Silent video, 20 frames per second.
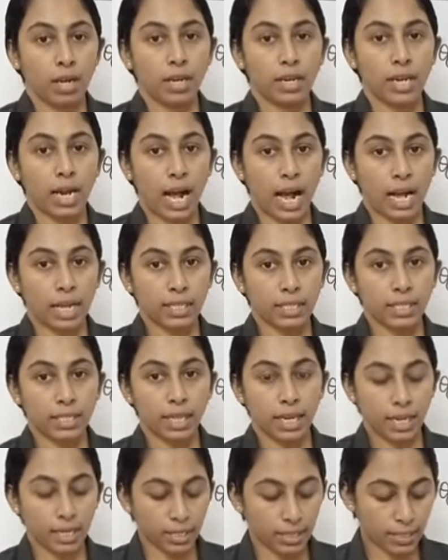
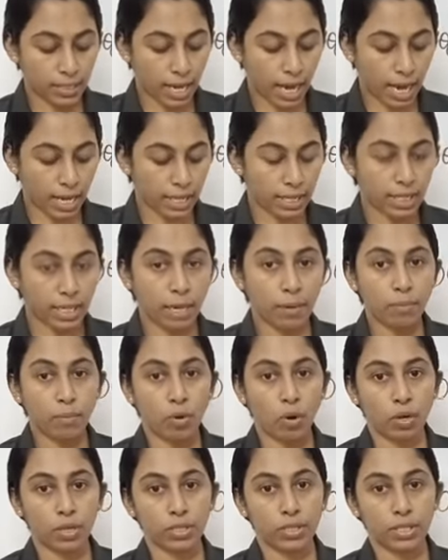tangents at the
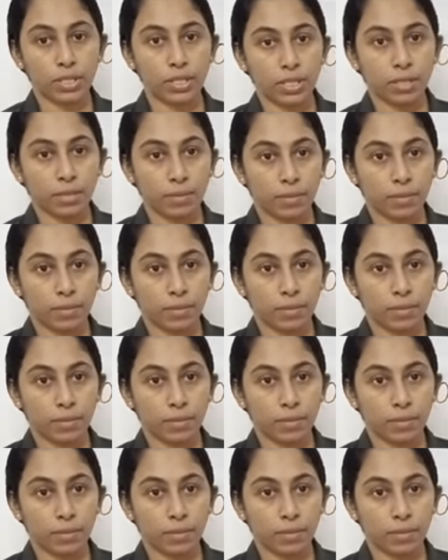most.